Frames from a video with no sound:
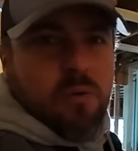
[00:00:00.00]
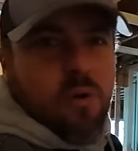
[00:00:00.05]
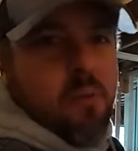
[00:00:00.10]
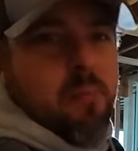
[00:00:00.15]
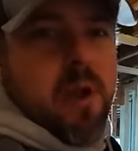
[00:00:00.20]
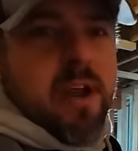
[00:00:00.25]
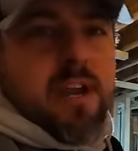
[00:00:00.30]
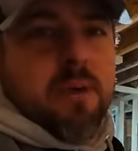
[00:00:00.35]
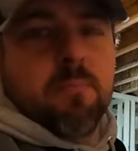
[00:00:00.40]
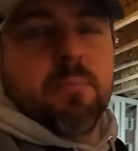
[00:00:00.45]
we're
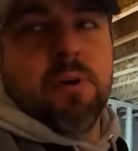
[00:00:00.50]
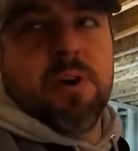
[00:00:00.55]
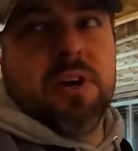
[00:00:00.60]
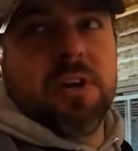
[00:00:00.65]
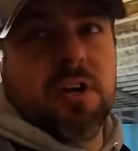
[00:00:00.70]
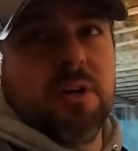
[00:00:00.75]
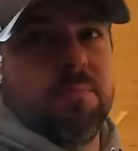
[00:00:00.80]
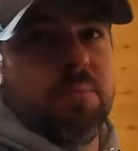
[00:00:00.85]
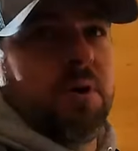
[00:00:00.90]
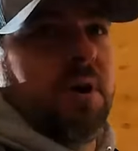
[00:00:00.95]
making
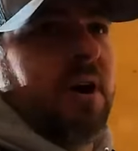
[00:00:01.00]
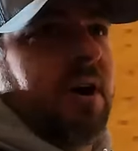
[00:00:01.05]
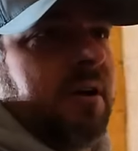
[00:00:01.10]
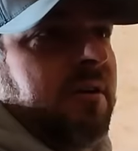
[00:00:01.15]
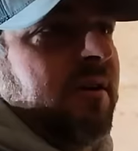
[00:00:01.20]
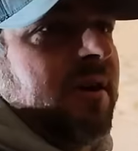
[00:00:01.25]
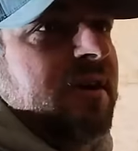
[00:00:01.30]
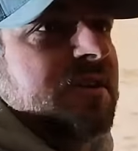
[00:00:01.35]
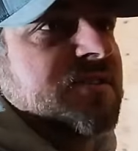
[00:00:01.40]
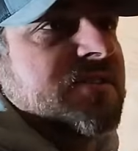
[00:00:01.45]
pretty good
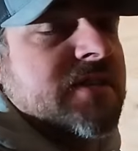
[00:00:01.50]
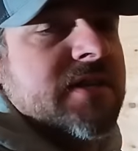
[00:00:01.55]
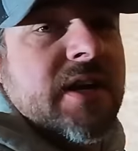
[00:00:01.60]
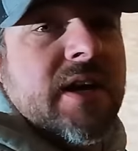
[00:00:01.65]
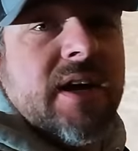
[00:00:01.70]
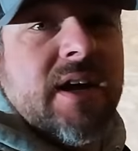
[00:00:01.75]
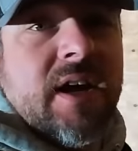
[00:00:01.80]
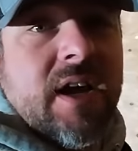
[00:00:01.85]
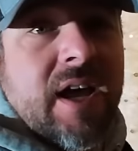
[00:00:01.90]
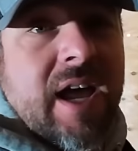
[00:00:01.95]
progress.
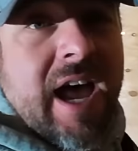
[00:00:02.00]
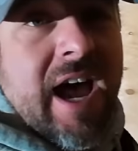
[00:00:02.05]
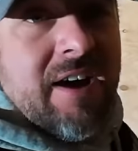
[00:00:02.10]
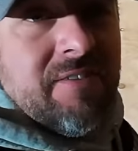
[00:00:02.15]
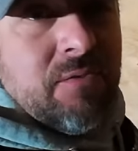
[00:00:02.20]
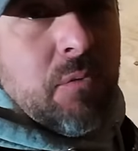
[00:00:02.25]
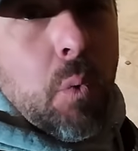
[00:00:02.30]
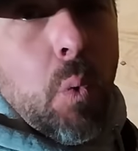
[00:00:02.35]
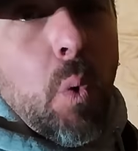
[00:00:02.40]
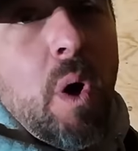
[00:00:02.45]

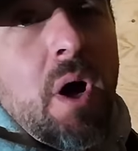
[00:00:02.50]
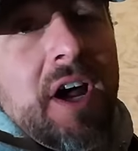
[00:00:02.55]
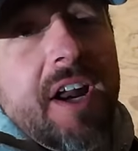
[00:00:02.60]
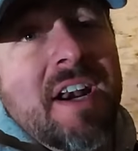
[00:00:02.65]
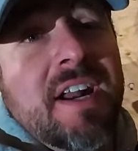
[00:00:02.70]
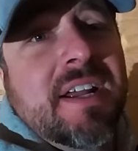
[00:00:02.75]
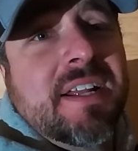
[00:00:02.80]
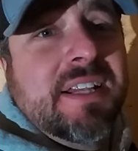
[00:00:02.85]
Have one